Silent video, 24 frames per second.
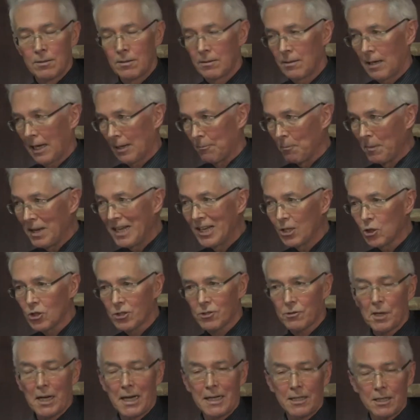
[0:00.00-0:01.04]

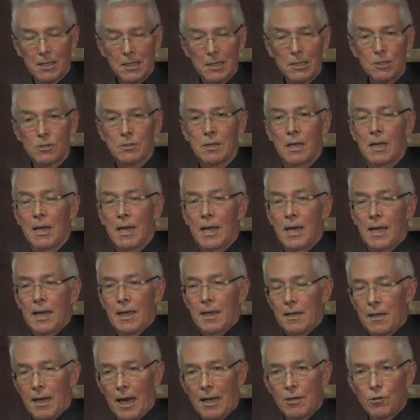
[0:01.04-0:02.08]
administrators
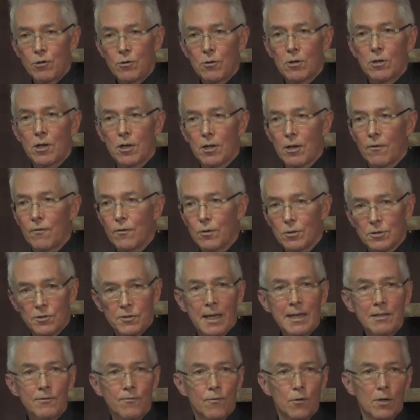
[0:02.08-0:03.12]
can do a lot of good
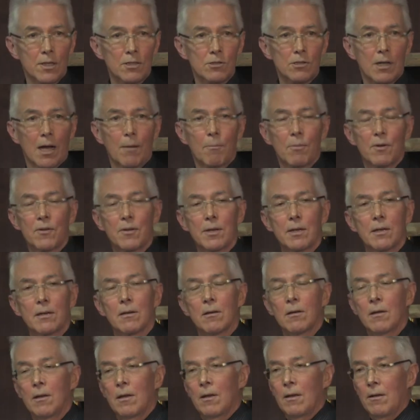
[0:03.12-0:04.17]
things. For example, the
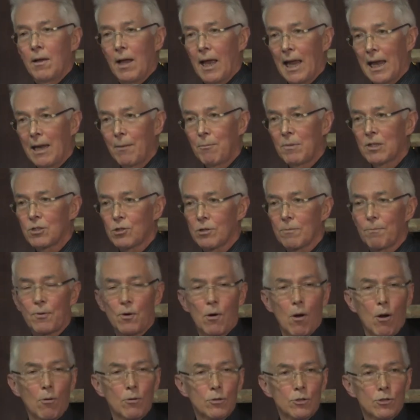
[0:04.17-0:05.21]
AMIS
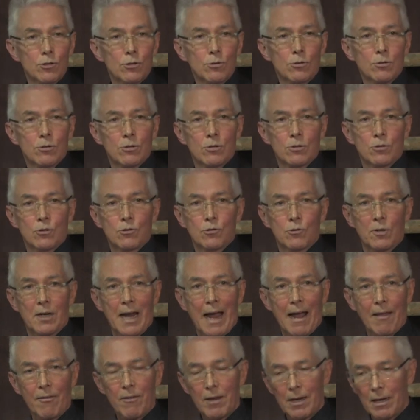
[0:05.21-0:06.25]
approach to
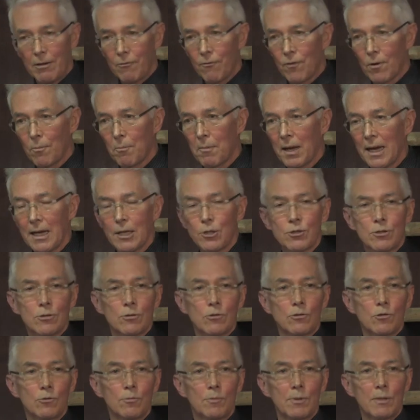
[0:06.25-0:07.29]
gather information,
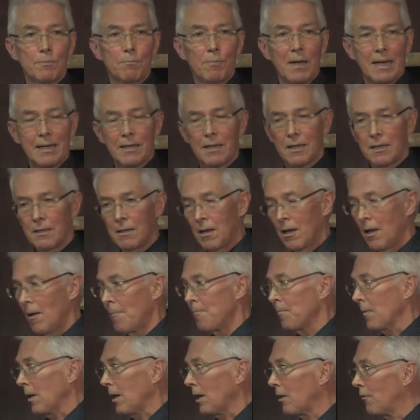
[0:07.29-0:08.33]
to be better
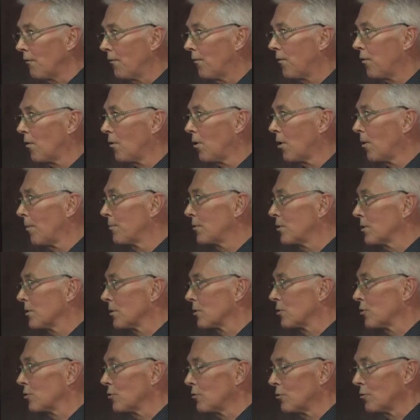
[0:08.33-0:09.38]
informed,
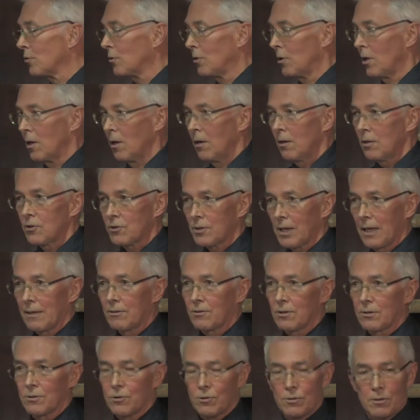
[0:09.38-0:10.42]
to
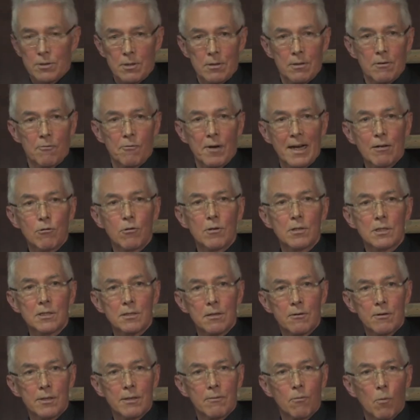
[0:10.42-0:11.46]
set a certain
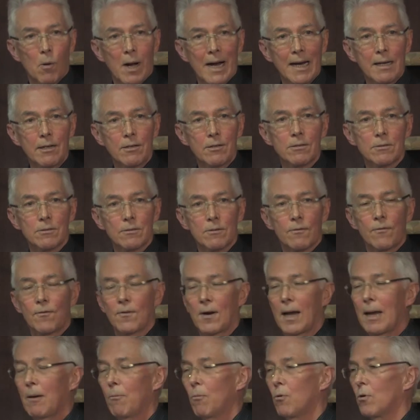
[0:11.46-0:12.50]
regulatory wide
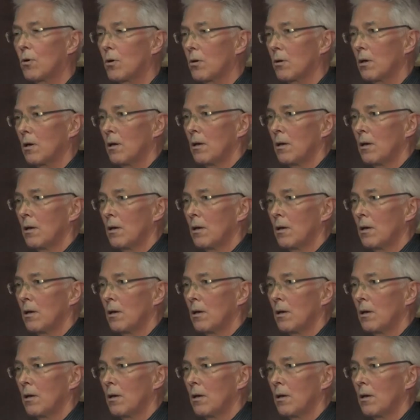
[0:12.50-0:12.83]
framework,